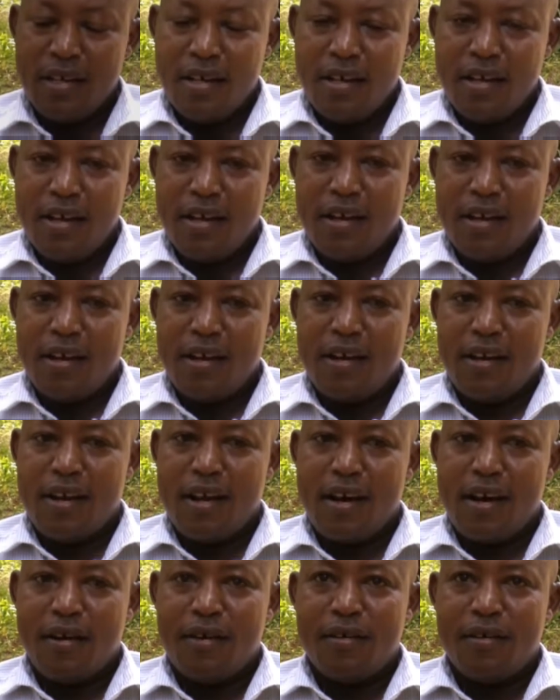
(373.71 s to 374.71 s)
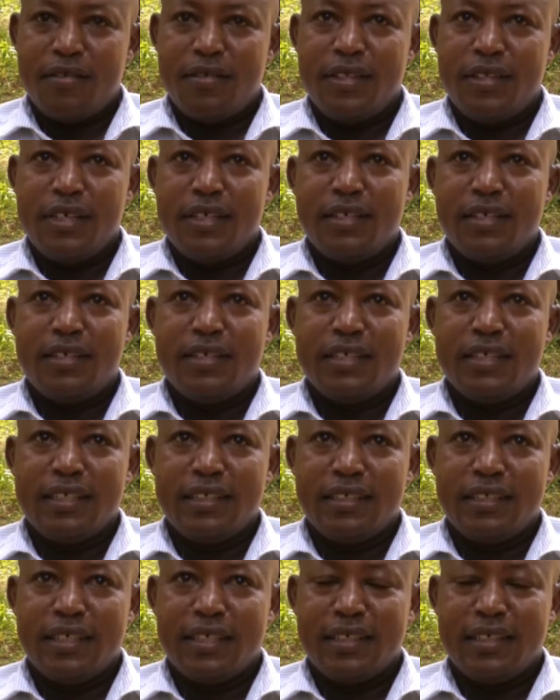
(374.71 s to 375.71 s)
Now, the
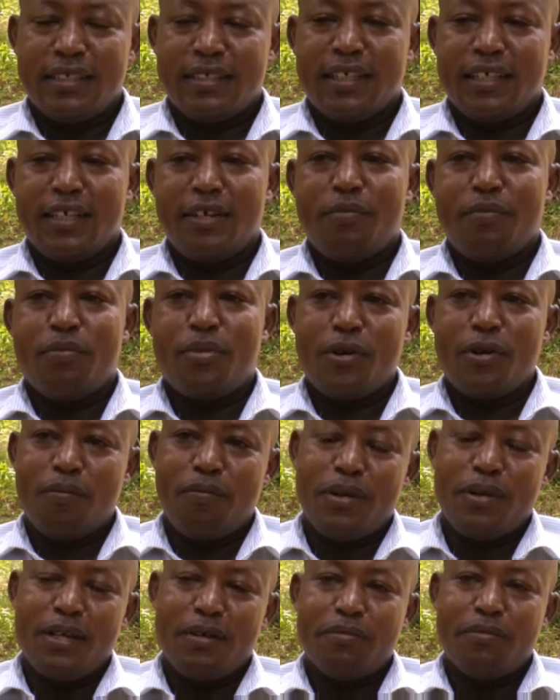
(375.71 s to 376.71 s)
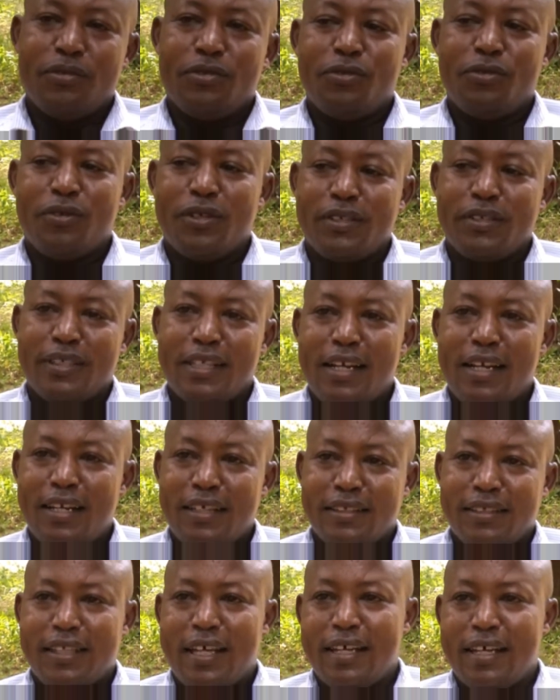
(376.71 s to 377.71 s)
greatest problem towards the
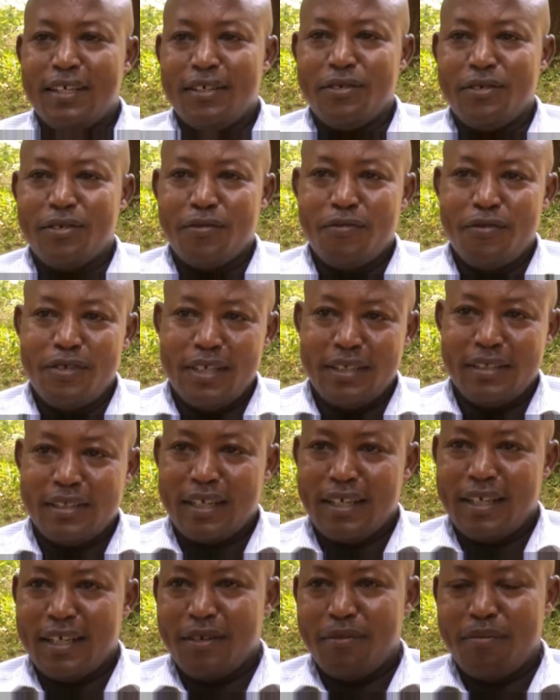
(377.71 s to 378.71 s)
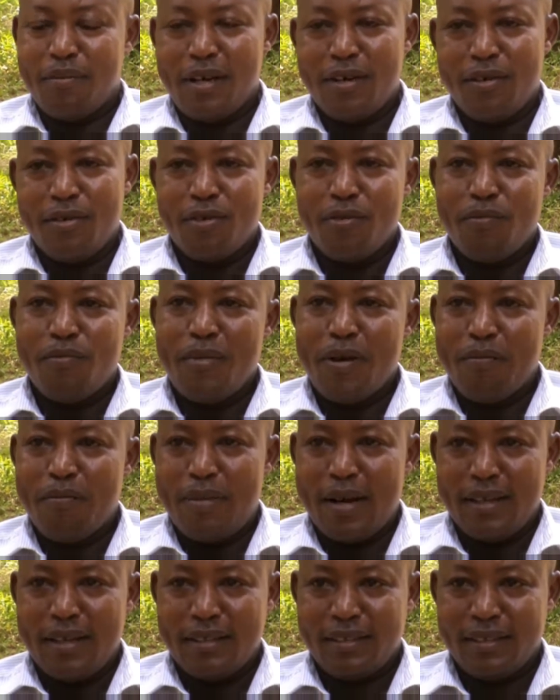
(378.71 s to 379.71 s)
understanding of ESDM by group members
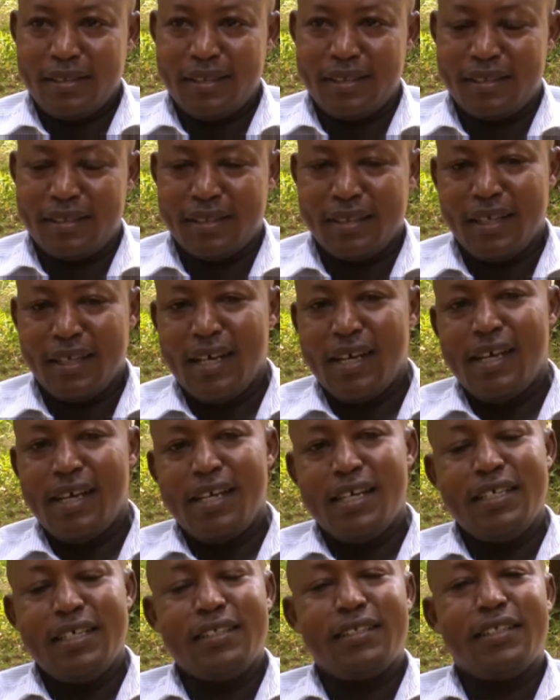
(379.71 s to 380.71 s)
is the issue.